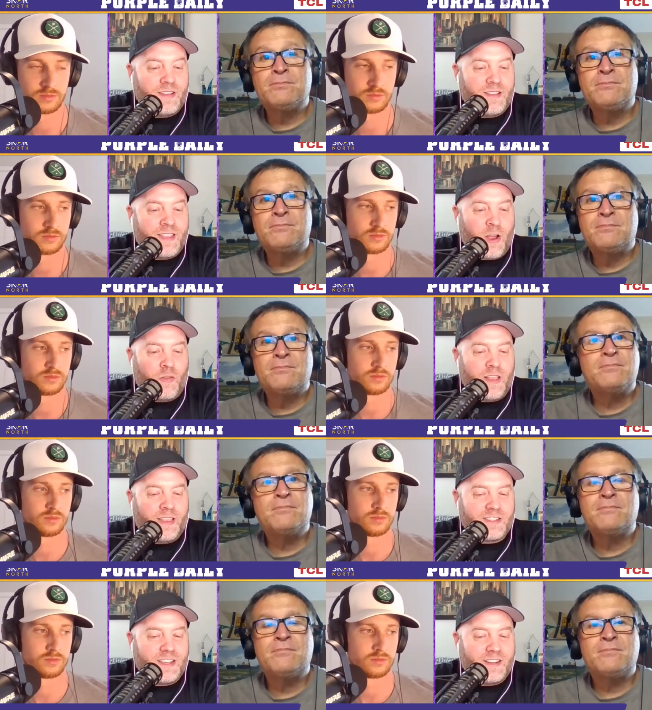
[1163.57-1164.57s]
Speaker 1: They only
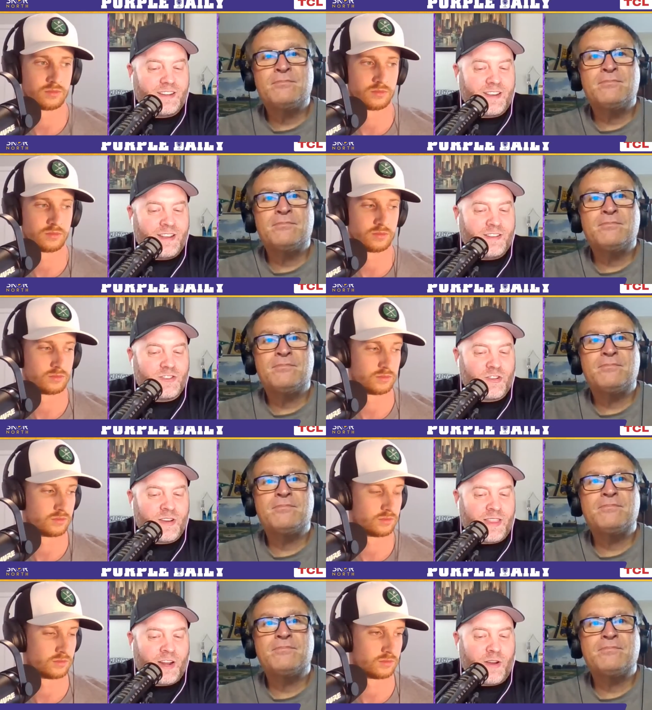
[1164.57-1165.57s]
list it in
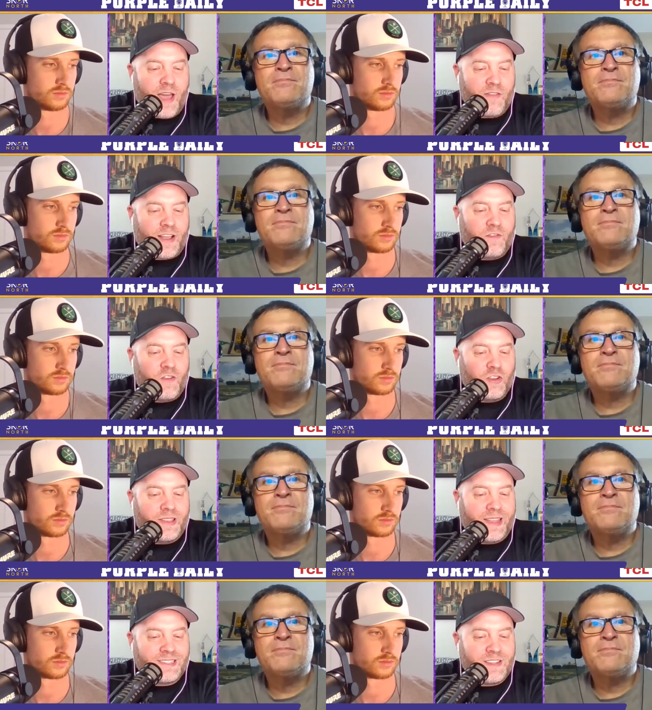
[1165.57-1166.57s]
certain. They don't have like a full
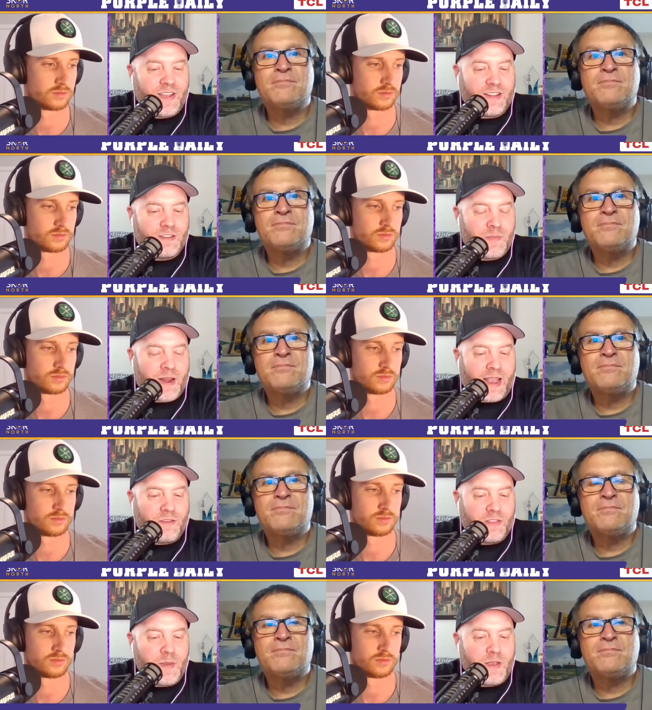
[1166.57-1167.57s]
list of it. But I can
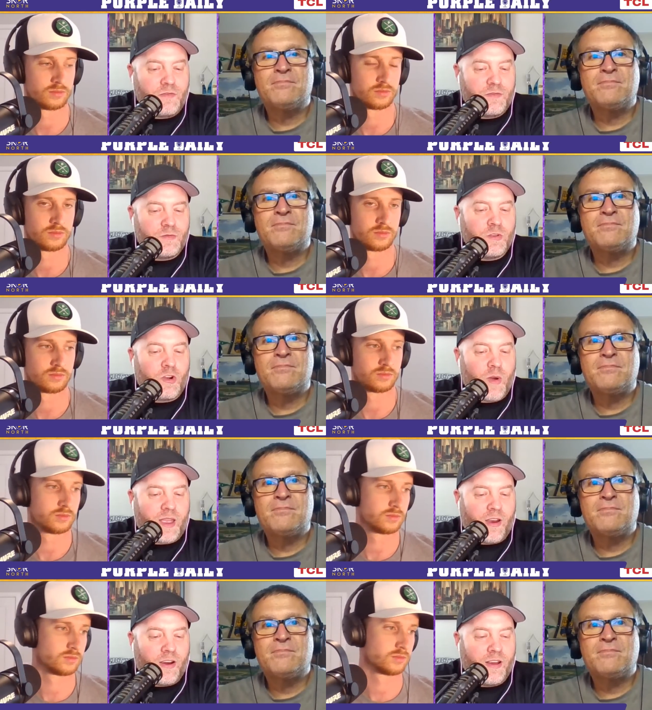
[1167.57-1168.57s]
let me real
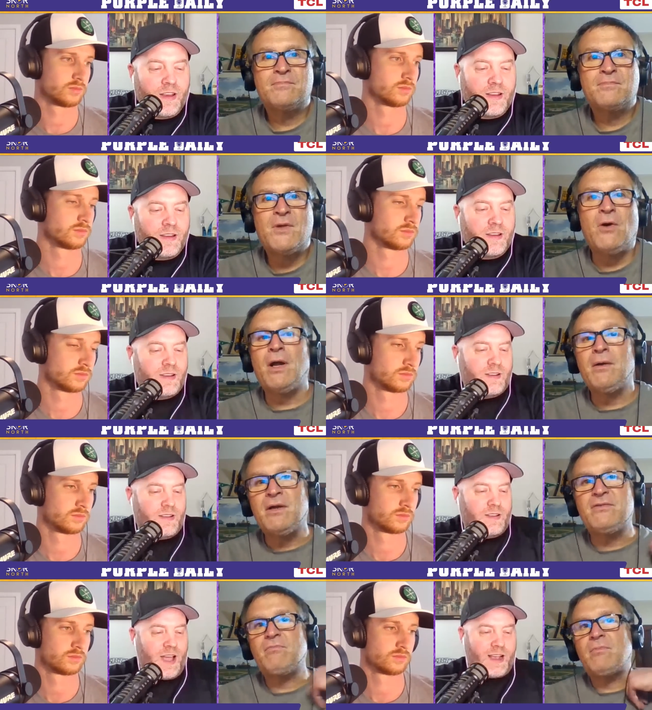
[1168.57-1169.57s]
quick here. Okay,
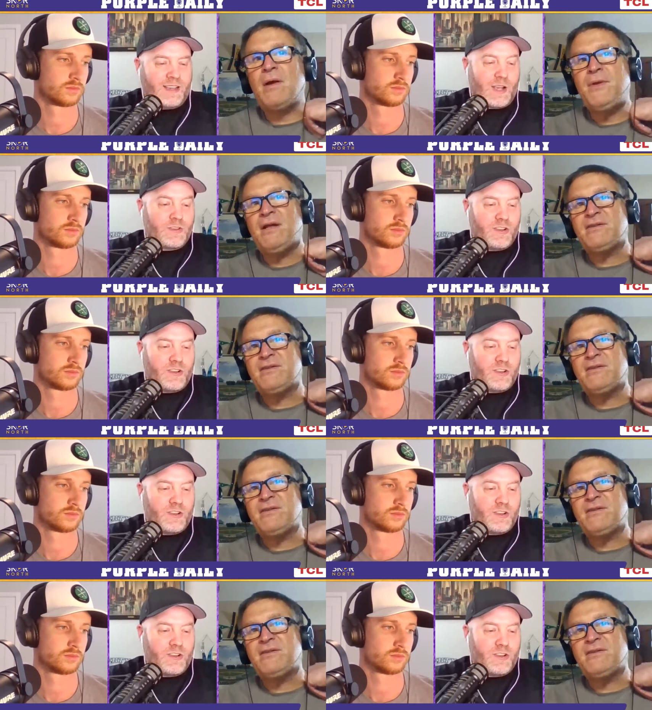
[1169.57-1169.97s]
Speaker 2: because I, mean, I, was